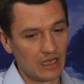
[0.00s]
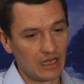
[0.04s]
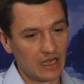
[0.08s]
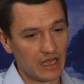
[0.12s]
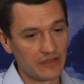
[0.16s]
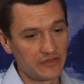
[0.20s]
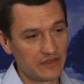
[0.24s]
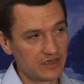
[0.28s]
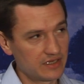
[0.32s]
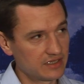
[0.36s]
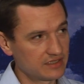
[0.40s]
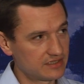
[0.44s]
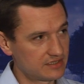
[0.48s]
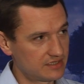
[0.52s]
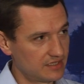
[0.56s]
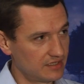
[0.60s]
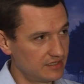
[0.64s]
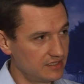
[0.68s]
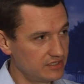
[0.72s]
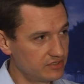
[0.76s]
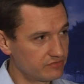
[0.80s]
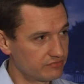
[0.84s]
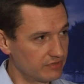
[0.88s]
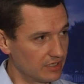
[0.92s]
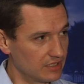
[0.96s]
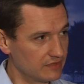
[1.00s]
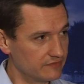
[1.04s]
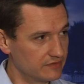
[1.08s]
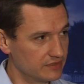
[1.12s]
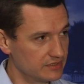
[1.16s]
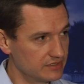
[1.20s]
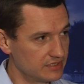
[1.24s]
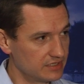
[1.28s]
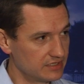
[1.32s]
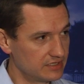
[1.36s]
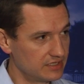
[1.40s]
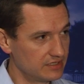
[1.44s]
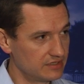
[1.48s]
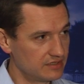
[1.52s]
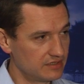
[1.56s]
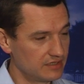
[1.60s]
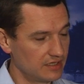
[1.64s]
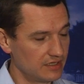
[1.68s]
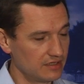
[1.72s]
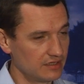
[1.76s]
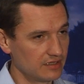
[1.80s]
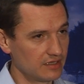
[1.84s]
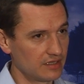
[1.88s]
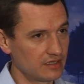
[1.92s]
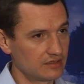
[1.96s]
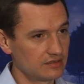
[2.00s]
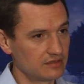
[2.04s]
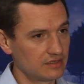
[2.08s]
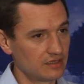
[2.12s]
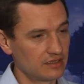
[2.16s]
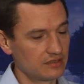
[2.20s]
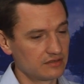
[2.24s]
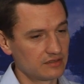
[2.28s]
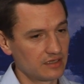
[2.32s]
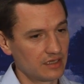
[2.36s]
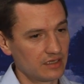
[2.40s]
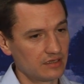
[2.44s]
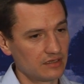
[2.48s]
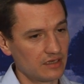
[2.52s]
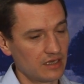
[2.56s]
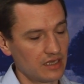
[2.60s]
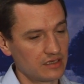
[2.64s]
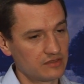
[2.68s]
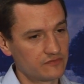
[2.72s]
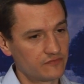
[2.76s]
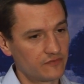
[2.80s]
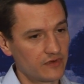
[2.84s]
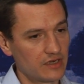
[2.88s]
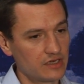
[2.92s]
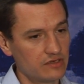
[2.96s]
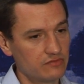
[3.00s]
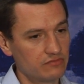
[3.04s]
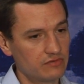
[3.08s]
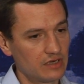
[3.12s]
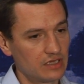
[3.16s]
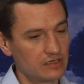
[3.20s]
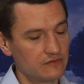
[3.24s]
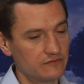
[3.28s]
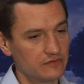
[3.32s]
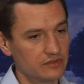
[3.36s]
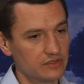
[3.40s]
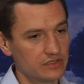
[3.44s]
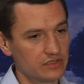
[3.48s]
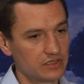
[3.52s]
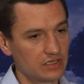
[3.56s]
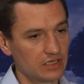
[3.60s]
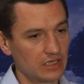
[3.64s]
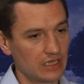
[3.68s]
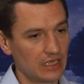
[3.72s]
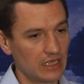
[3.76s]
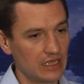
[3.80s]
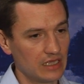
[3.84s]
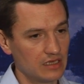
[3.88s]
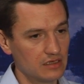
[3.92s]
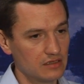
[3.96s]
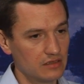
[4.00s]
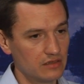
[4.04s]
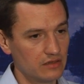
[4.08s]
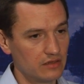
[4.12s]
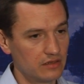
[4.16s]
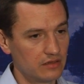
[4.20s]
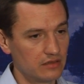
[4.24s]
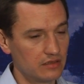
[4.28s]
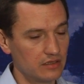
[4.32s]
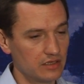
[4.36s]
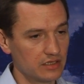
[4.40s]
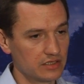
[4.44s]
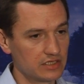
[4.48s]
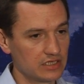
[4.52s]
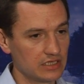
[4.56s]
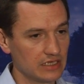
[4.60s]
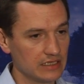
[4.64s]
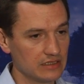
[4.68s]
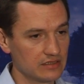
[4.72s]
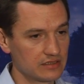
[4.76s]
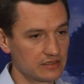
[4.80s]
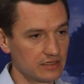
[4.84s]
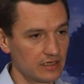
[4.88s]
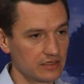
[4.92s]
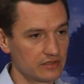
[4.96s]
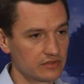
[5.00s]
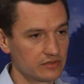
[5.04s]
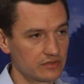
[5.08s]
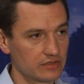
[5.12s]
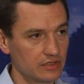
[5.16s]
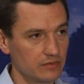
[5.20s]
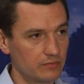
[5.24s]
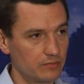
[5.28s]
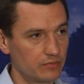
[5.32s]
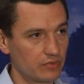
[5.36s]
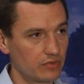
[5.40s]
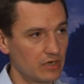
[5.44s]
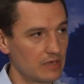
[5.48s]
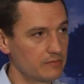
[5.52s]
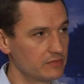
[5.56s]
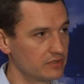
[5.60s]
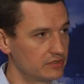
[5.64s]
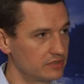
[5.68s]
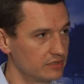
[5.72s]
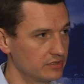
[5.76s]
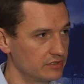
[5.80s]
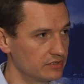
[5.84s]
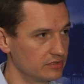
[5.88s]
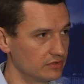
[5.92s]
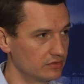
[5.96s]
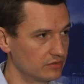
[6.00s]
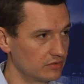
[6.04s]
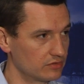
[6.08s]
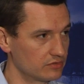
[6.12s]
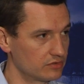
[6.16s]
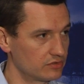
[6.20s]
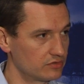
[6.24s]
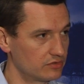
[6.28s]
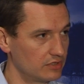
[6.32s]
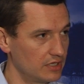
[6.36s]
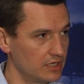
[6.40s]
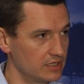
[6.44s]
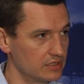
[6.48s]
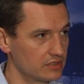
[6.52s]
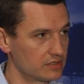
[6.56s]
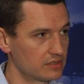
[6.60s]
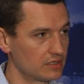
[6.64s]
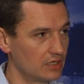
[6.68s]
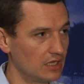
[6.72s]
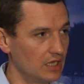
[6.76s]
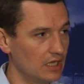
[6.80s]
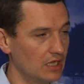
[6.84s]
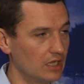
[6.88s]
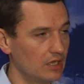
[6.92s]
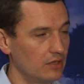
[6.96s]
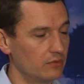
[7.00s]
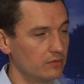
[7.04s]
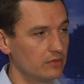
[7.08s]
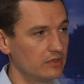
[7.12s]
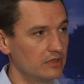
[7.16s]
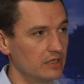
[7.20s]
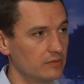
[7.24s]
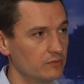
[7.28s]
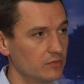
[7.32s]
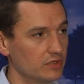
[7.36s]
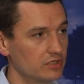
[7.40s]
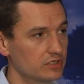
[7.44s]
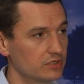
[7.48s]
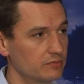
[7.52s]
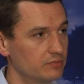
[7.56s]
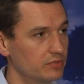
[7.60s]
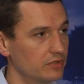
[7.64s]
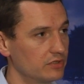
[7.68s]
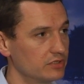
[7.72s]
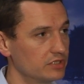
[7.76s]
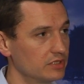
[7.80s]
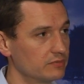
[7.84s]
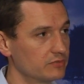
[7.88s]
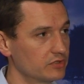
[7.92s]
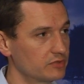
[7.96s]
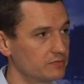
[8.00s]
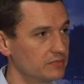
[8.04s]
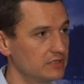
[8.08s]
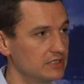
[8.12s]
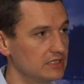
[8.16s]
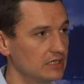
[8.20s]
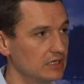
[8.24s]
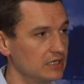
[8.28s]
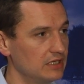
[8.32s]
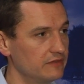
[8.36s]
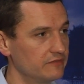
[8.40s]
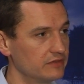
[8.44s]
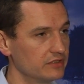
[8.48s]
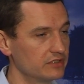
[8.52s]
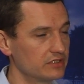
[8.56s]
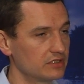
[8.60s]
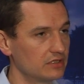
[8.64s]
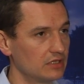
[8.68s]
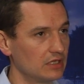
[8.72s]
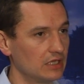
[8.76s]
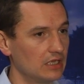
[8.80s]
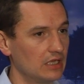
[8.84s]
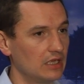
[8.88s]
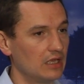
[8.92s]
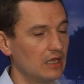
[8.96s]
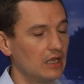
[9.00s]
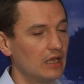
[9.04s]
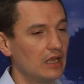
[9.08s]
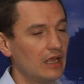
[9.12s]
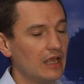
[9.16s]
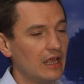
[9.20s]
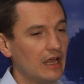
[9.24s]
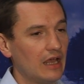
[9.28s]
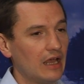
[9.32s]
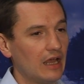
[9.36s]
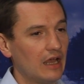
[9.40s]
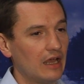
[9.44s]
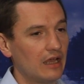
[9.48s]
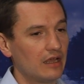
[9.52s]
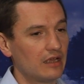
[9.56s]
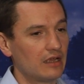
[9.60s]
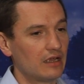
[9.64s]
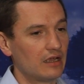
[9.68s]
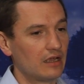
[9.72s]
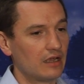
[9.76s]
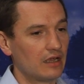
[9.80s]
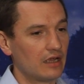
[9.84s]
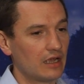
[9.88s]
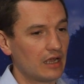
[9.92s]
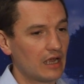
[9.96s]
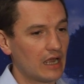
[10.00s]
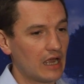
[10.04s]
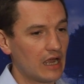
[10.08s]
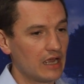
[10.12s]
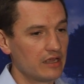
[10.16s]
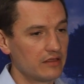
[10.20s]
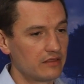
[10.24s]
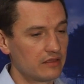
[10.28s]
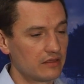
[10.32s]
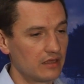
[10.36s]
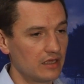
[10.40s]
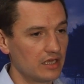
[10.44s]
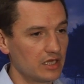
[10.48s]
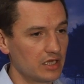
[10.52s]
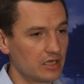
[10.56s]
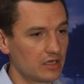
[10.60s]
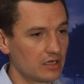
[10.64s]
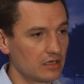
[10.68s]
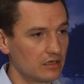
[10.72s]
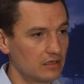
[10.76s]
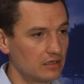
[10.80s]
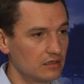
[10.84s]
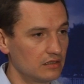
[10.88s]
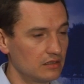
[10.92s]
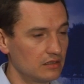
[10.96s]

I think it still is relevant. It's very relevant in that it sets the parameters and constraints within which the project must be delivered. I think